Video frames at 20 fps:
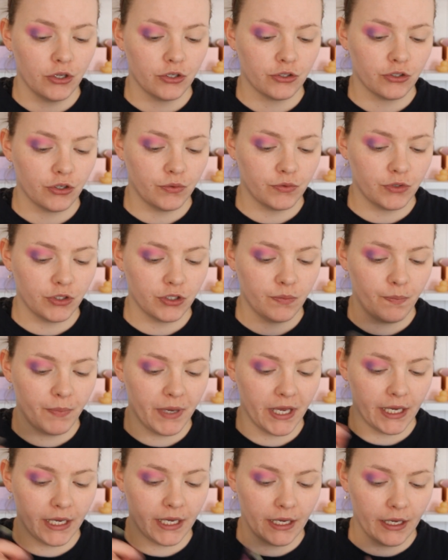So I'm just
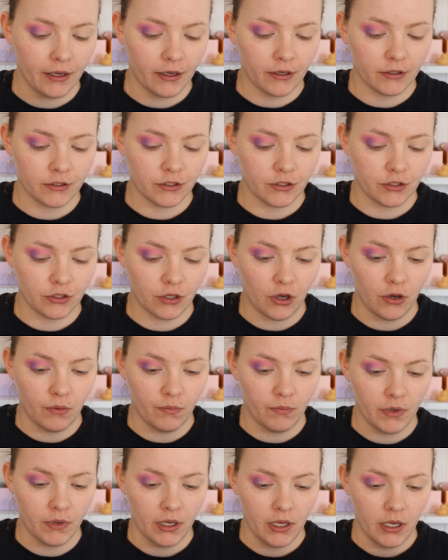picking
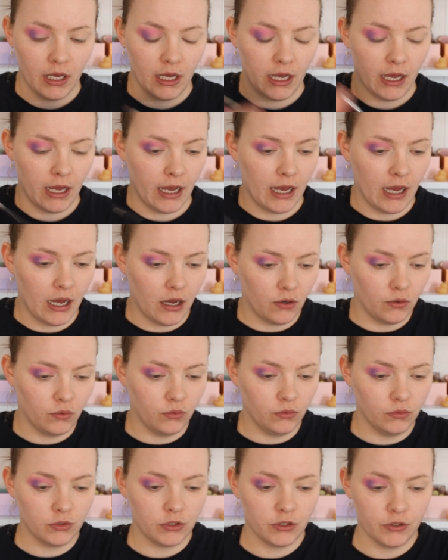some
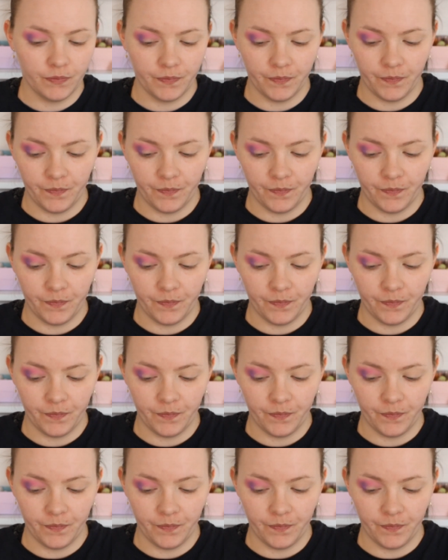out.